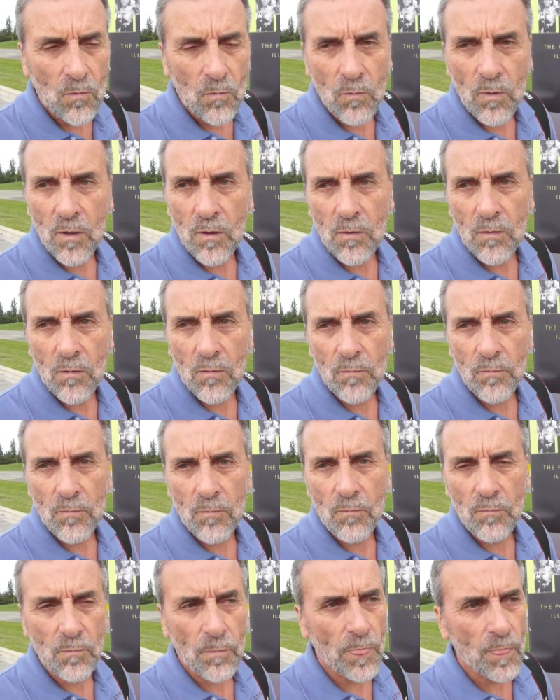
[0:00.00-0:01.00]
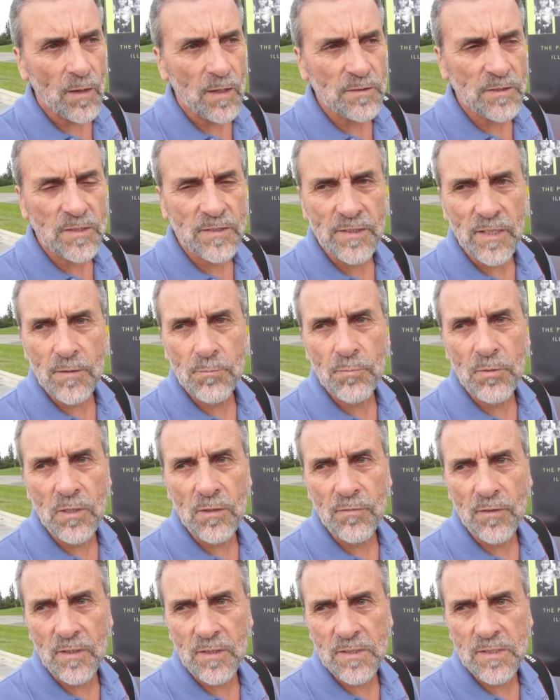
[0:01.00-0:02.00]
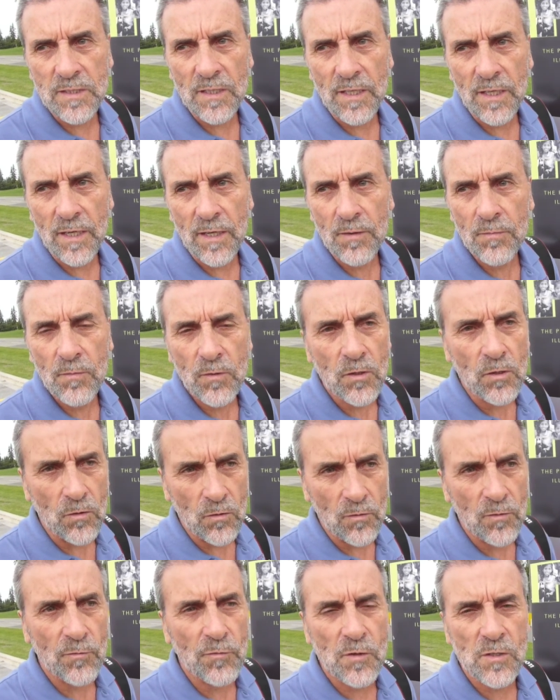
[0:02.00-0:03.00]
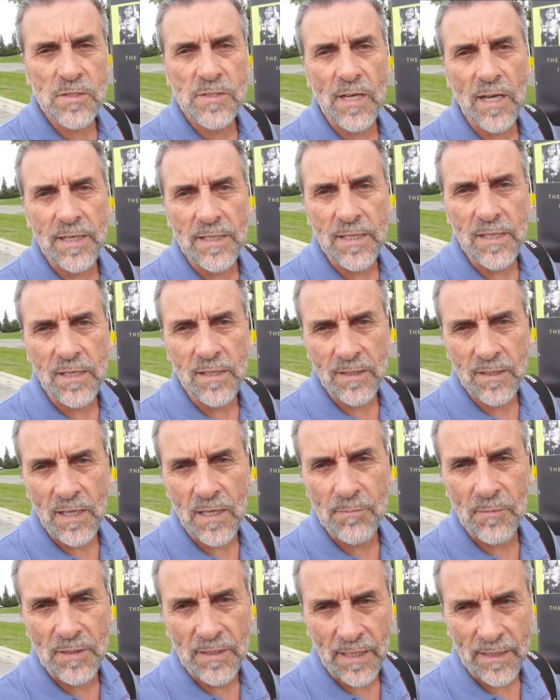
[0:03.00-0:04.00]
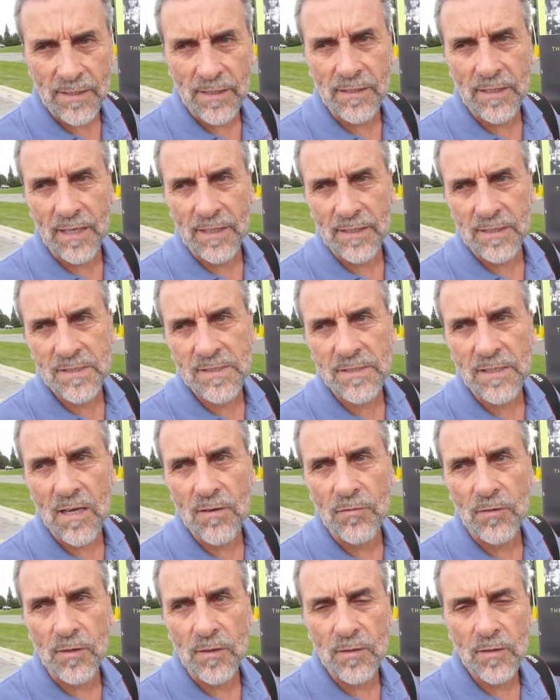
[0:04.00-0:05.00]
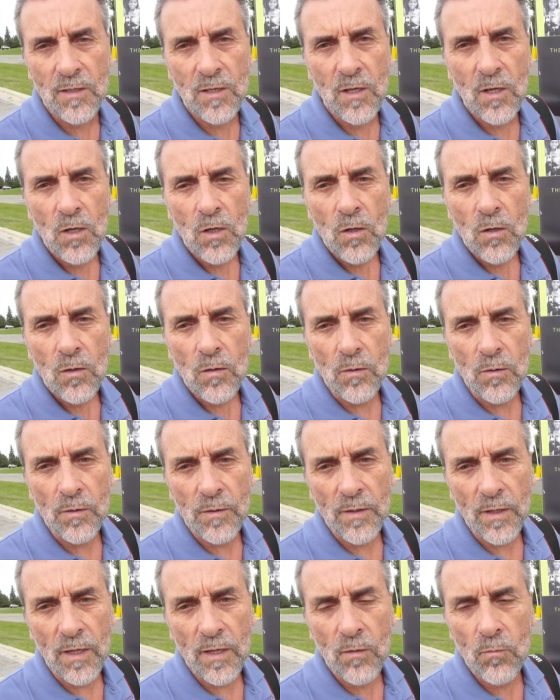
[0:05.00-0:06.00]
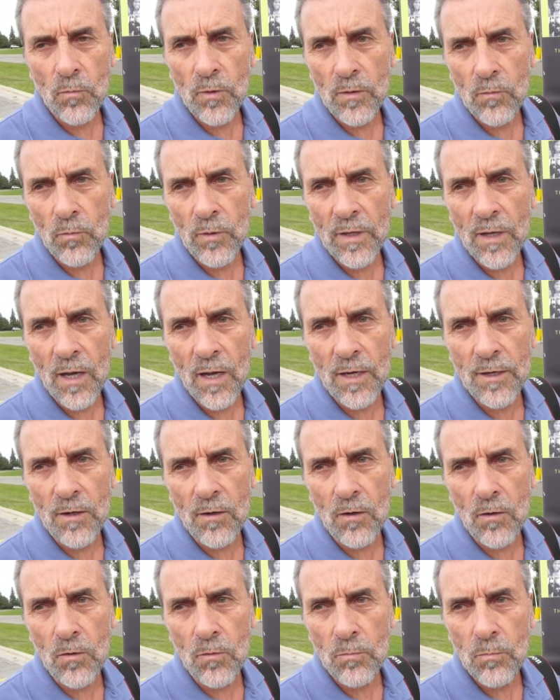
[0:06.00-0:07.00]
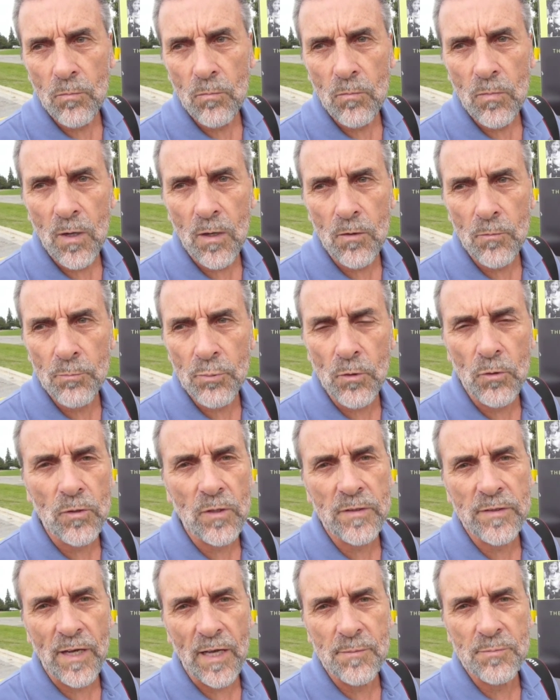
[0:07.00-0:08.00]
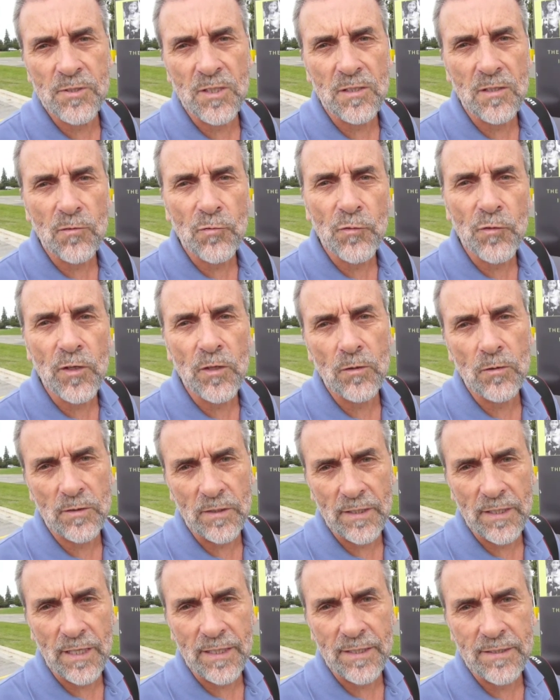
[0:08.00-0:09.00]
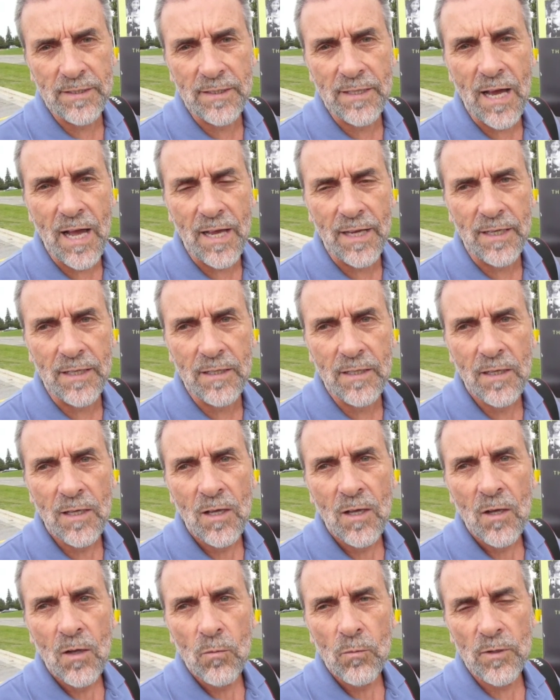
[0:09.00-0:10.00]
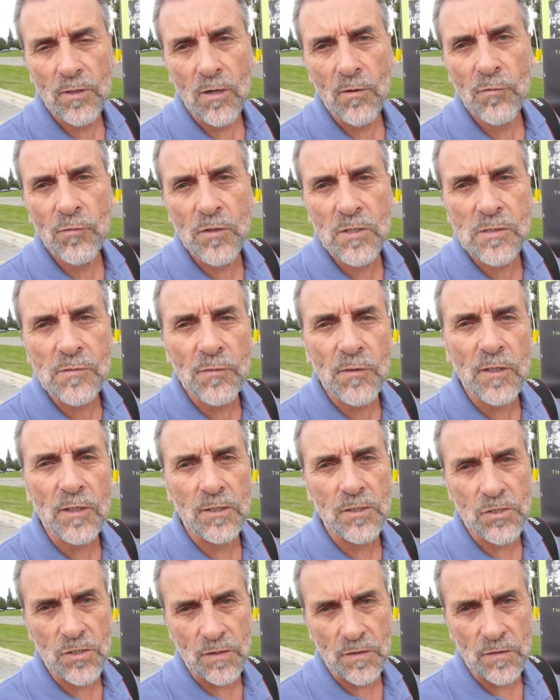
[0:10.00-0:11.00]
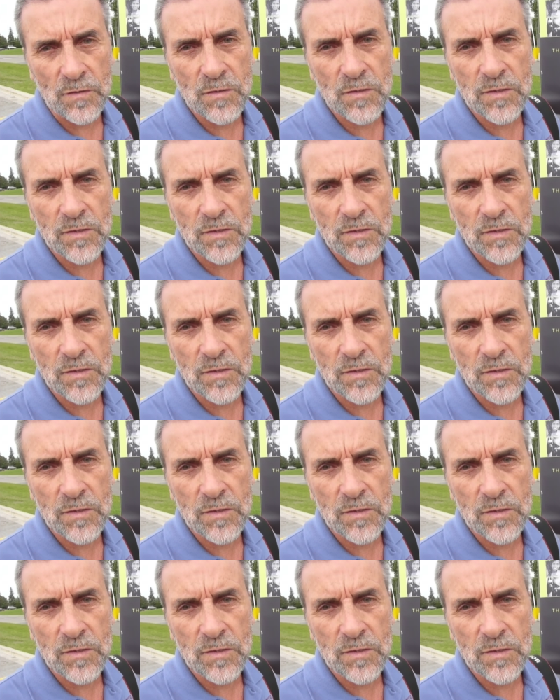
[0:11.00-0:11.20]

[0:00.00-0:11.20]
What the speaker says: Well, as I said previously, the first idea came in 1997. Okay, we had our prototypes in the field in '99, with our first villages